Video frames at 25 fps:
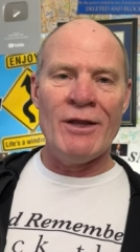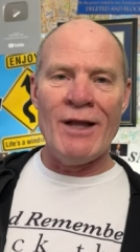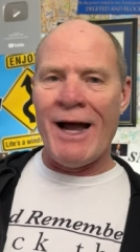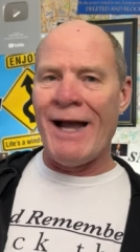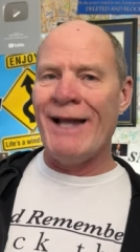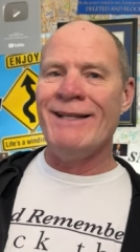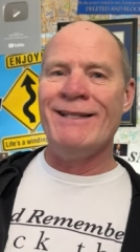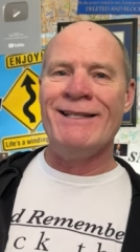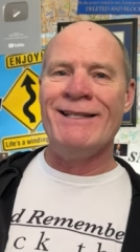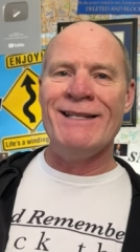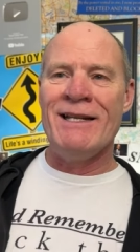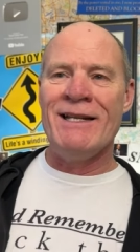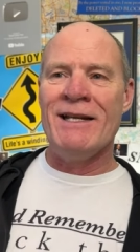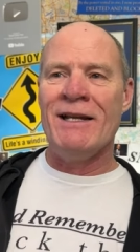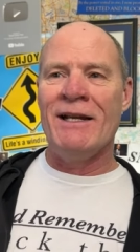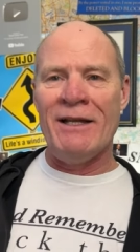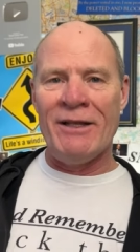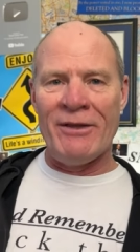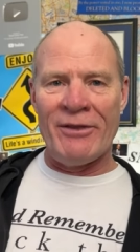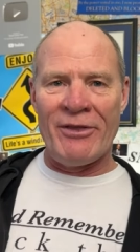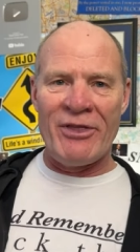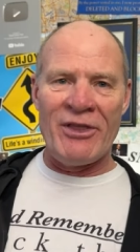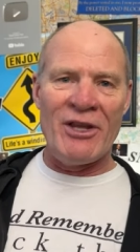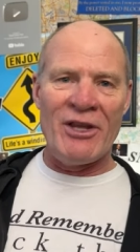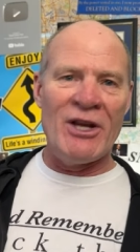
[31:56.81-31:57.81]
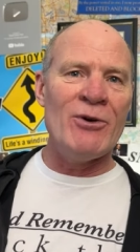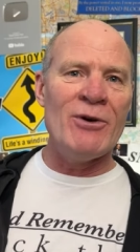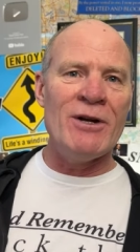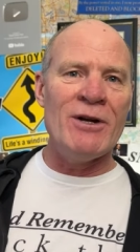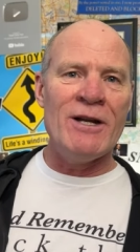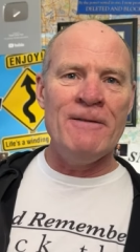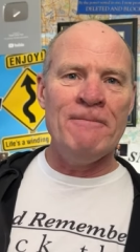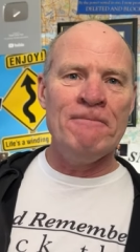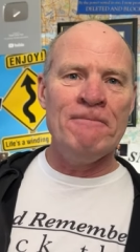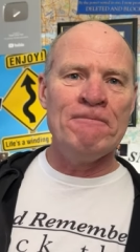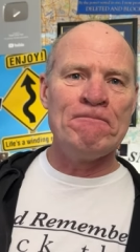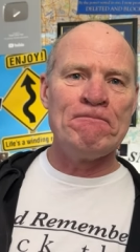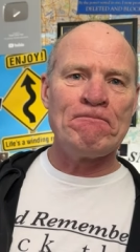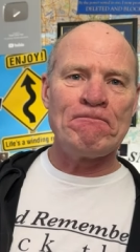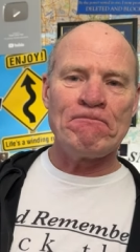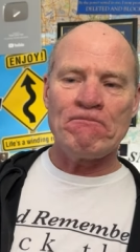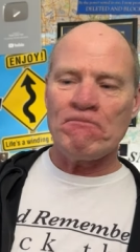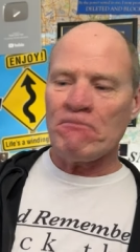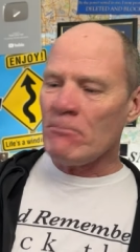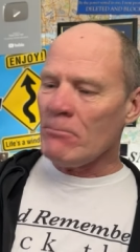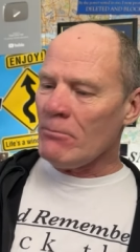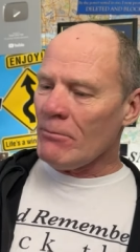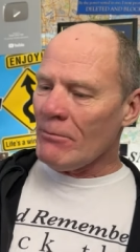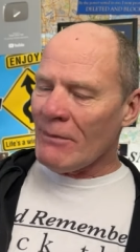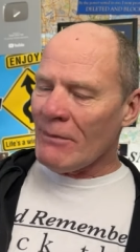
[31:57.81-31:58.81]
idea in theory
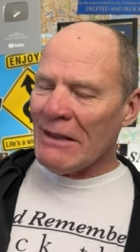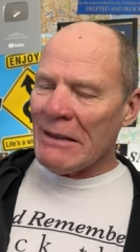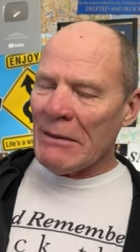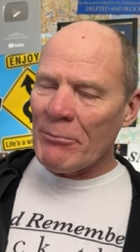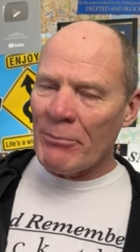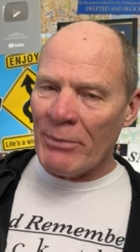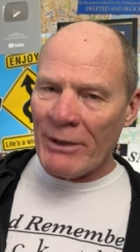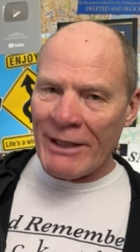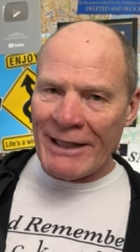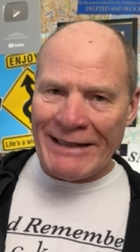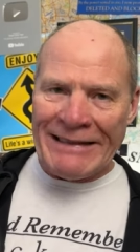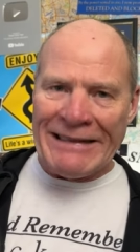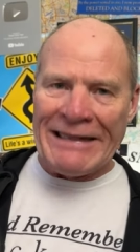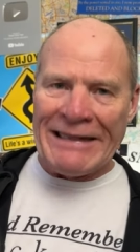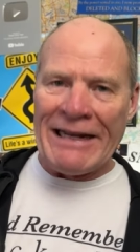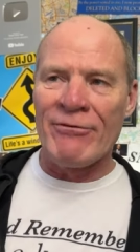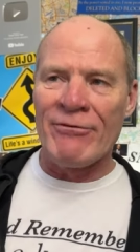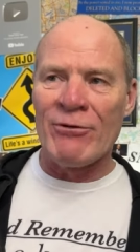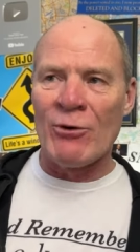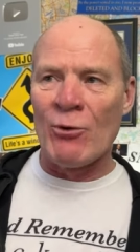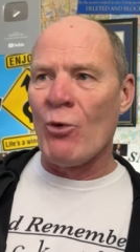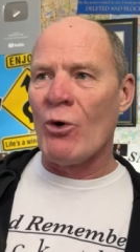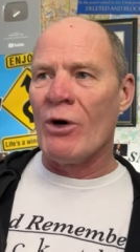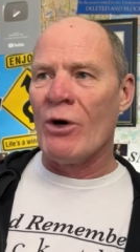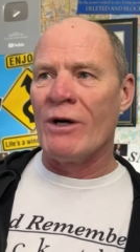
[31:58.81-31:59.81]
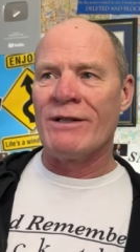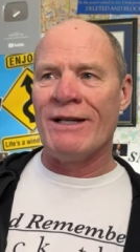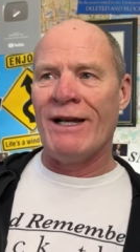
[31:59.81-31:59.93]
but it never worked